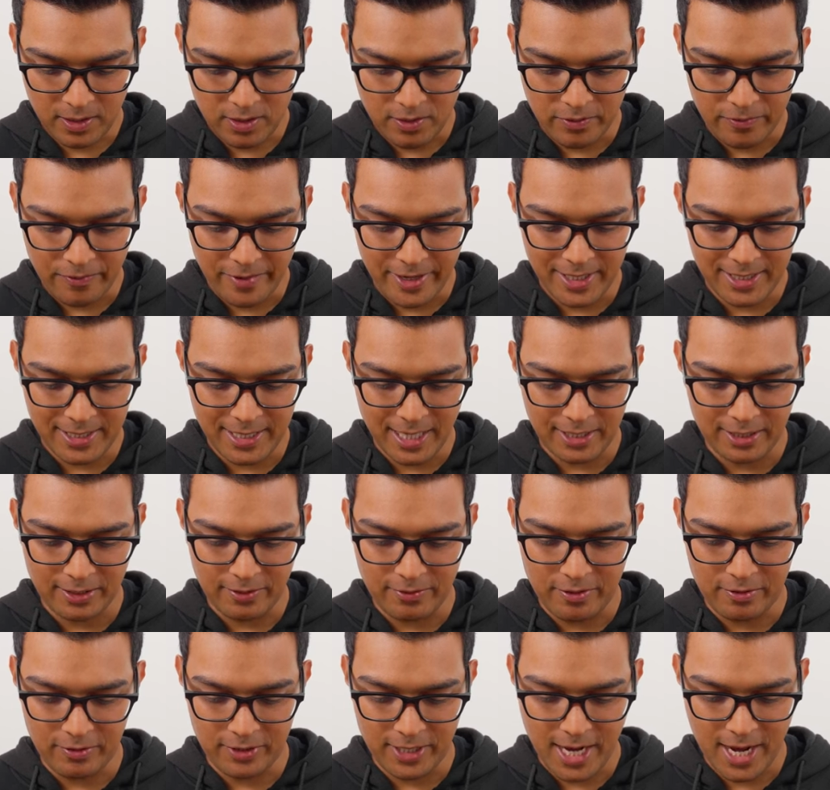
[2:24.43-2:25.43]
reset the
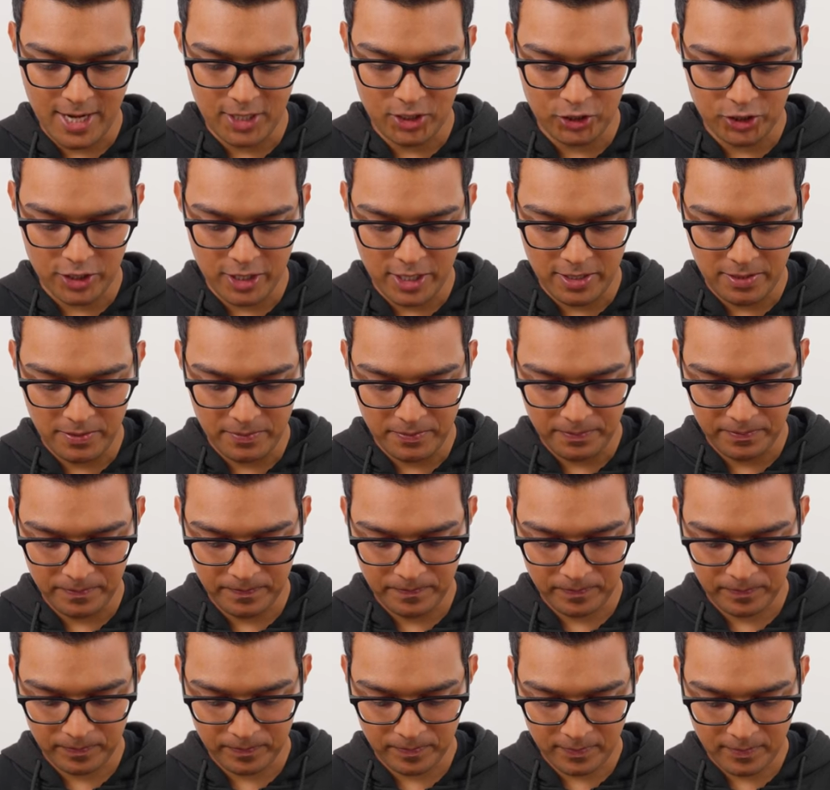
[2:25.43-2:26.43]
rotation
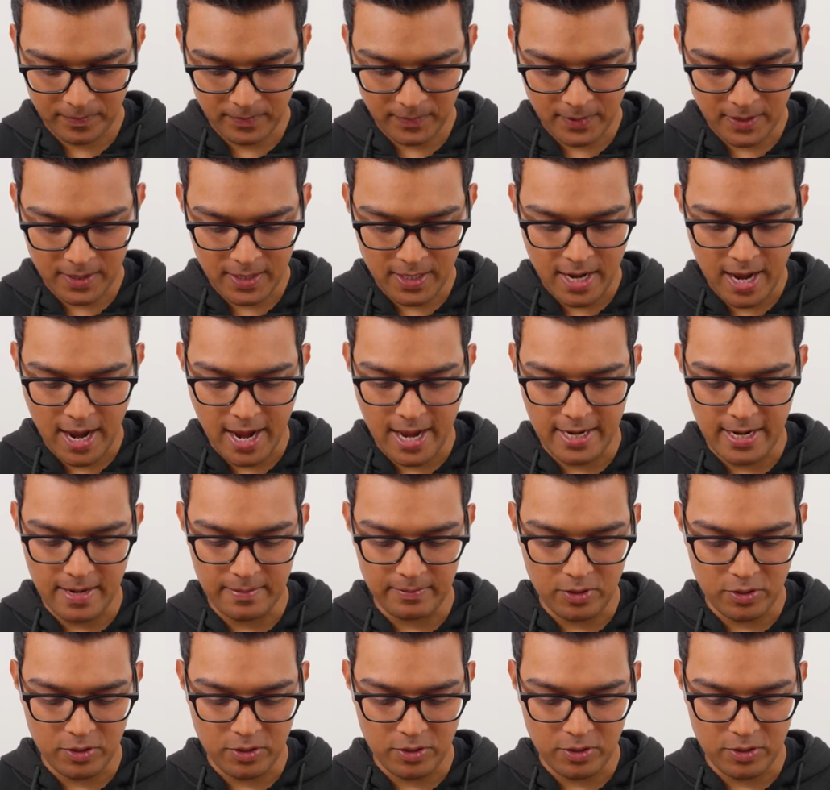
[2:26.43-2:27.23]
and I'm